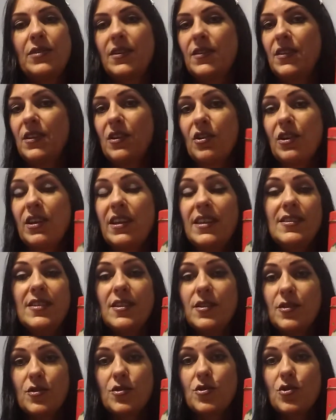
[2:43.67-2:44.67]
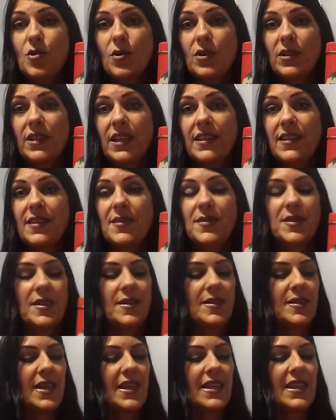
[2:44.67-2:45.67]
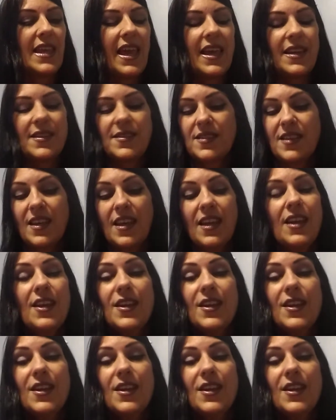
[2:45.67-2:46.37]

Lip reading: And they're easy to store like this because they nest.